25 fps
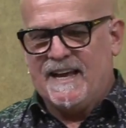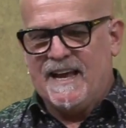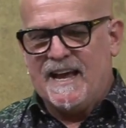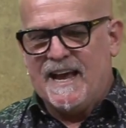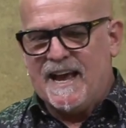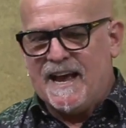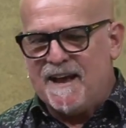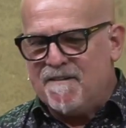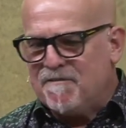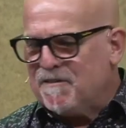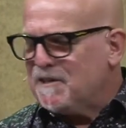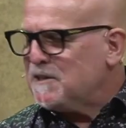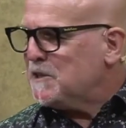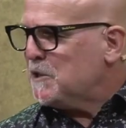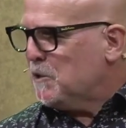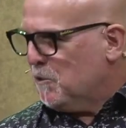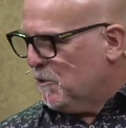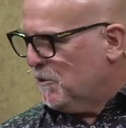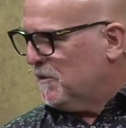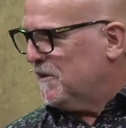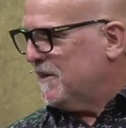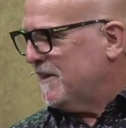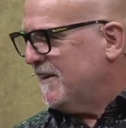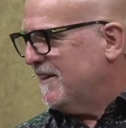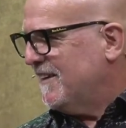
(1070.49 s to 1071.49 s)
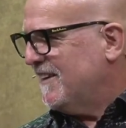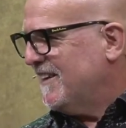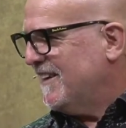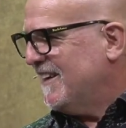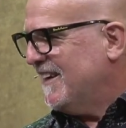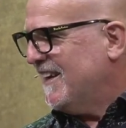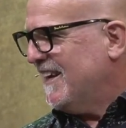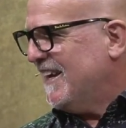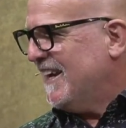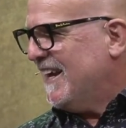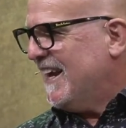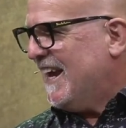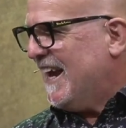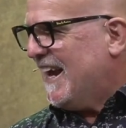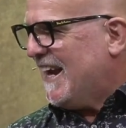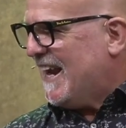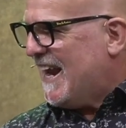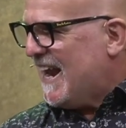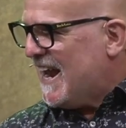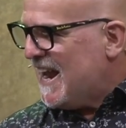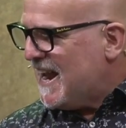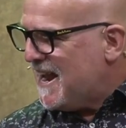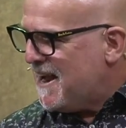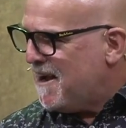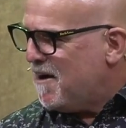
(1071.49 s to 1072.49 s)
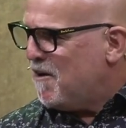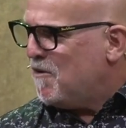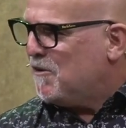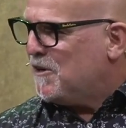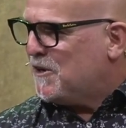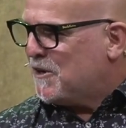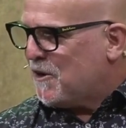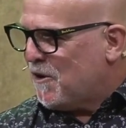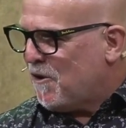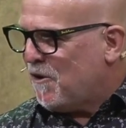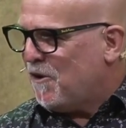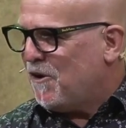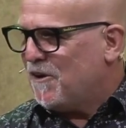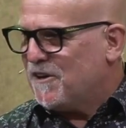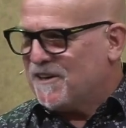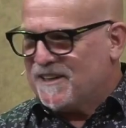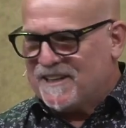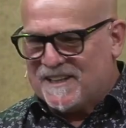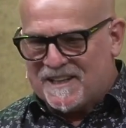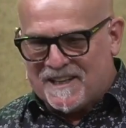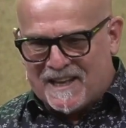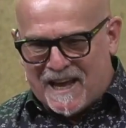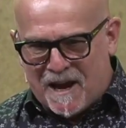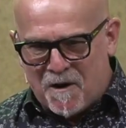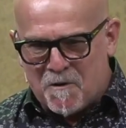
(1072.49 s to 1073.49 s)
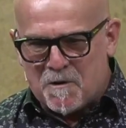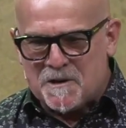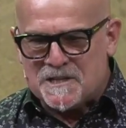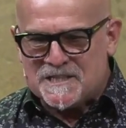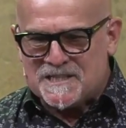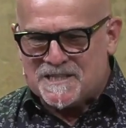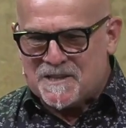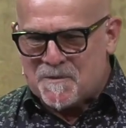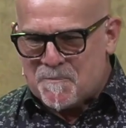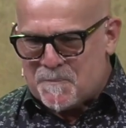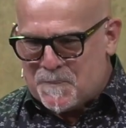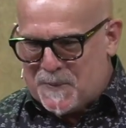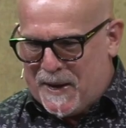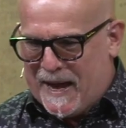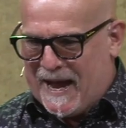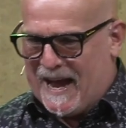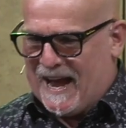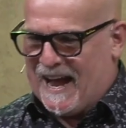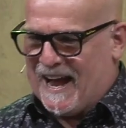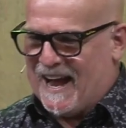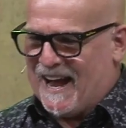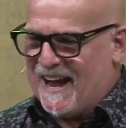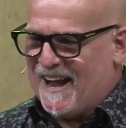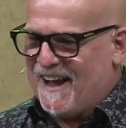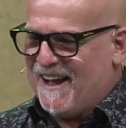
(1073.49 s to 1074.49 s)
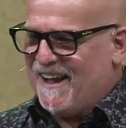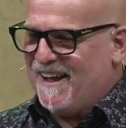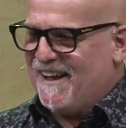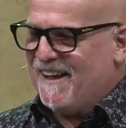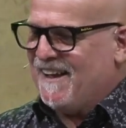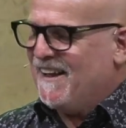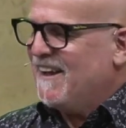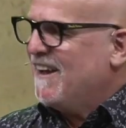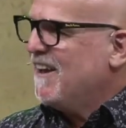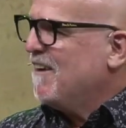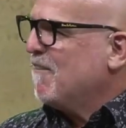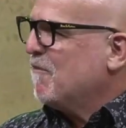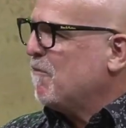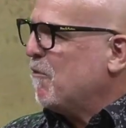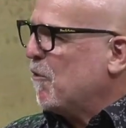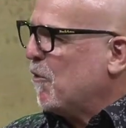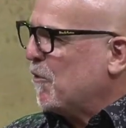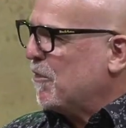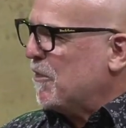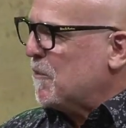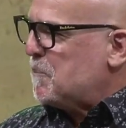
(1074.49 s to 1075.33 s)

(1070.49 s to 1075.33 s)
Have a look at how God lowers the bar for the